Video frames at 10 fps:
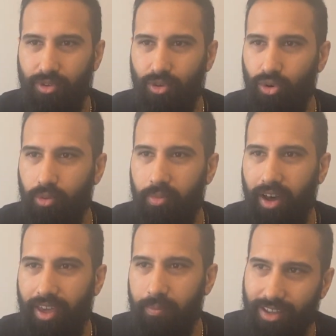or
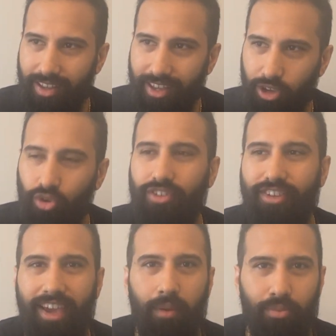by
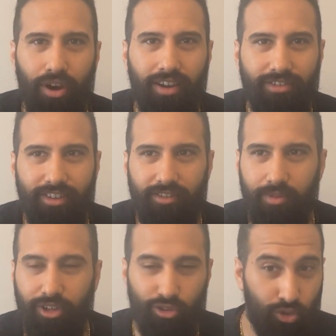increasing our prices
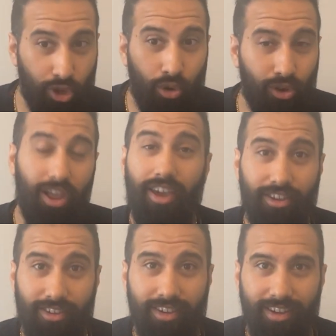because we don't
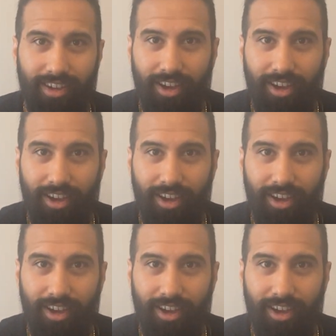like